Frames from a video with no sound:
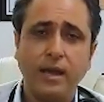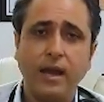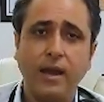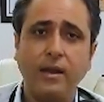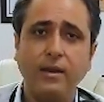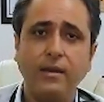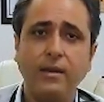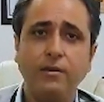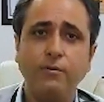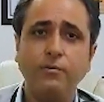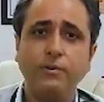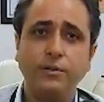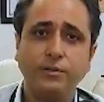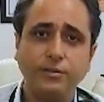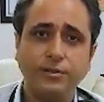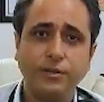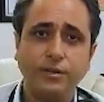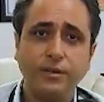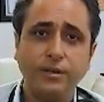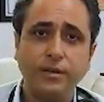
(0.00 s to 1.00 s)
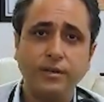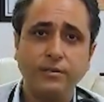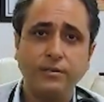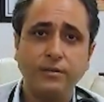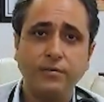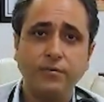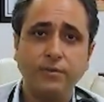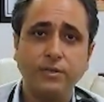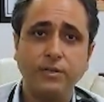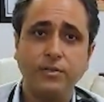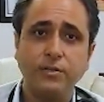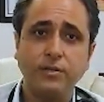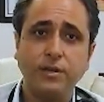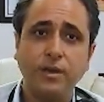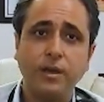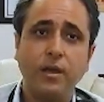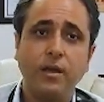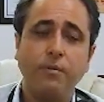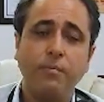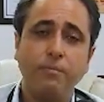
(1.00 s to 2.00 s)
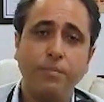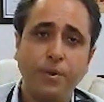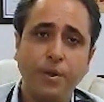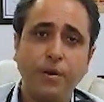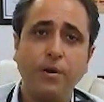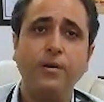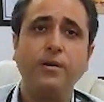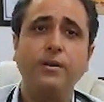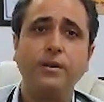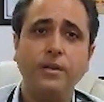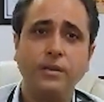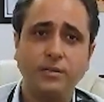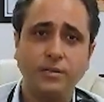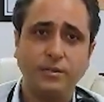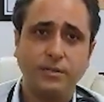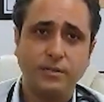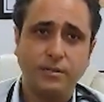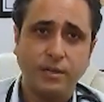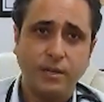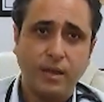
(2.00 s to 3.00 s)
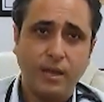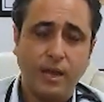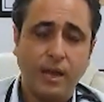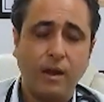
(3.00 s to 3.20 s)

and give tertiary care services beyond this.